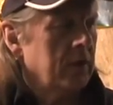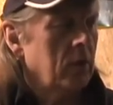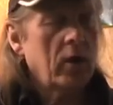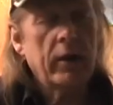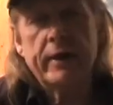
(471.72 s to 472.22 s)
we
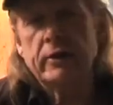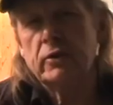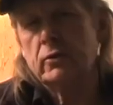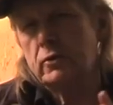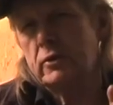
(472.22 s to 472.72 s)
go on and
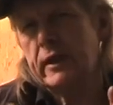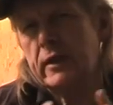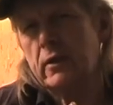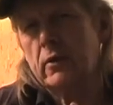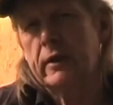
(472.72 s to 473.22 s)
you
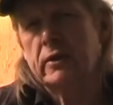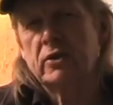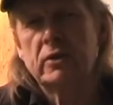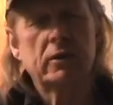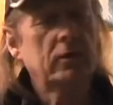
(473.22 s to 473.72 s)
take a look at